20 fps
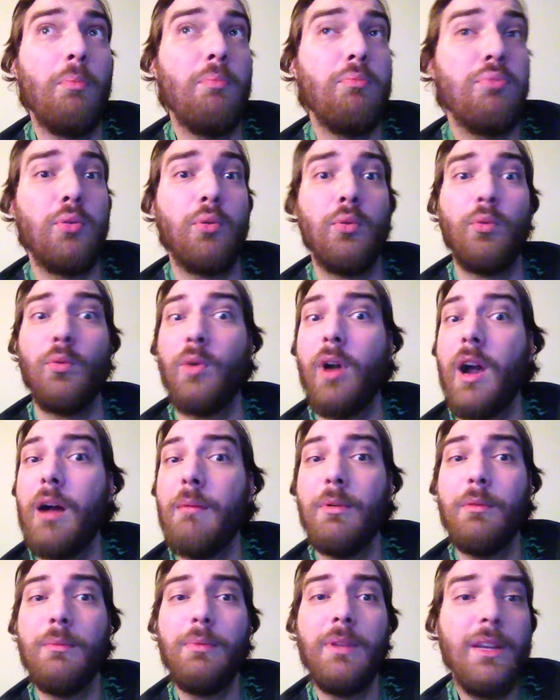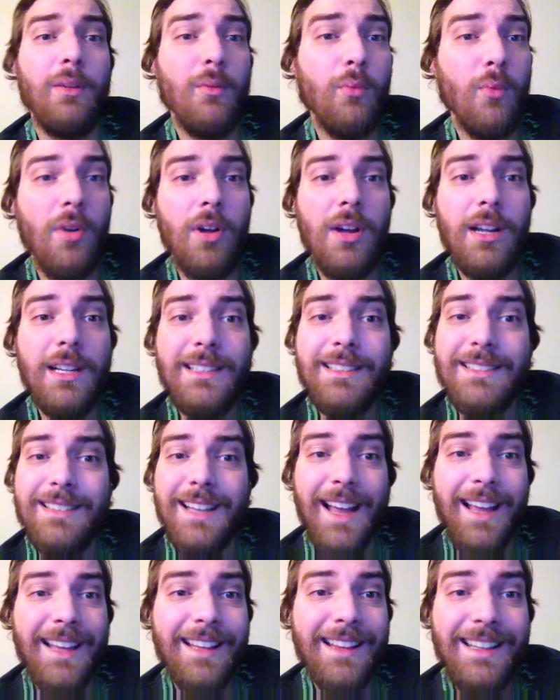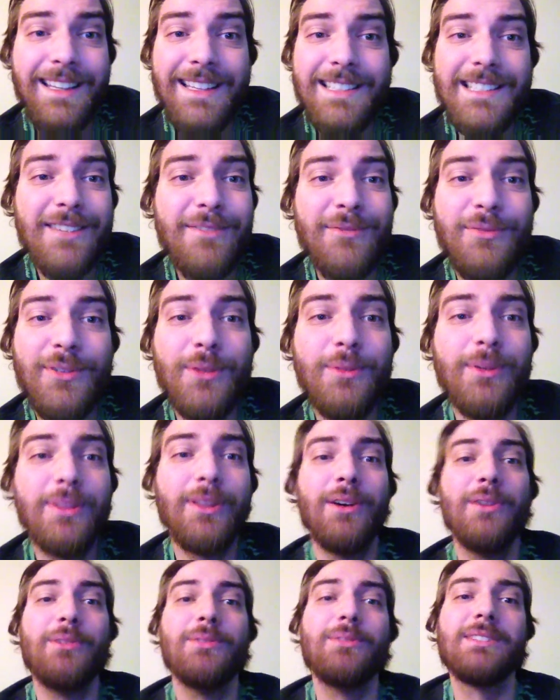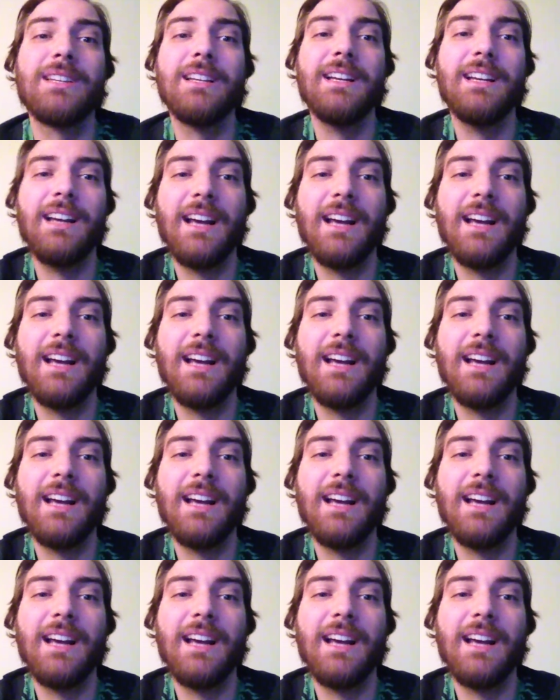probably want at least a few of those.